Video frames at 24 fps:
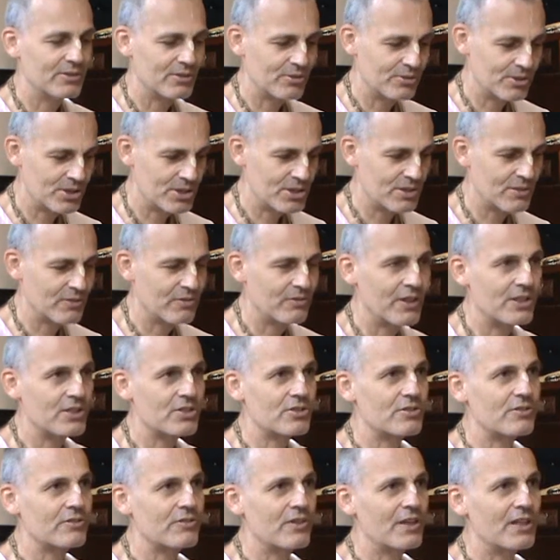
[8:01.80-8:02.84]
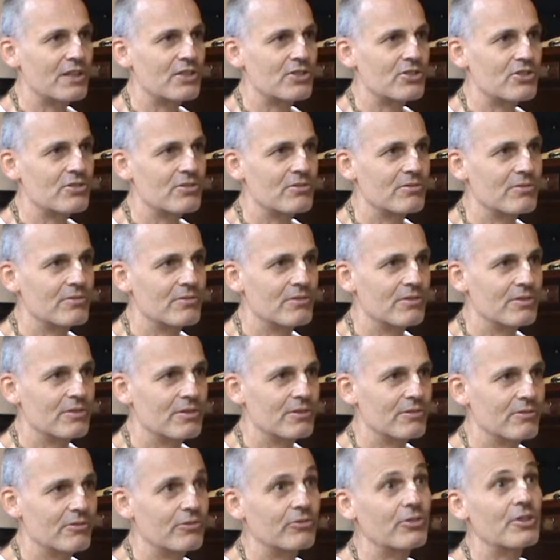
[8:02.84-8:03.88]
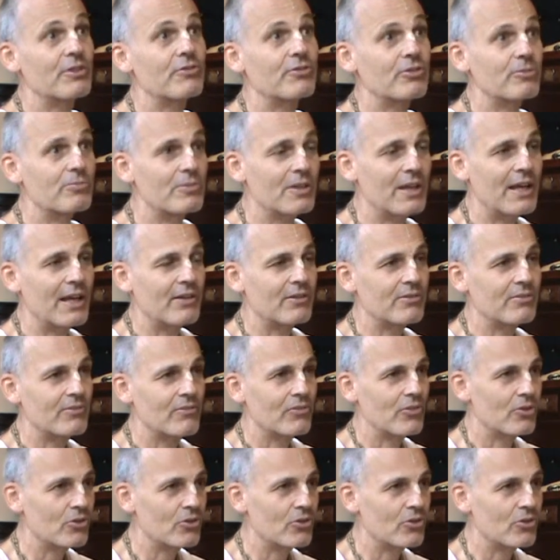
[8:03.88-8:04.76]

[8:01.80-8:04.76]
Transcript: Krishna face to face, free from doubt.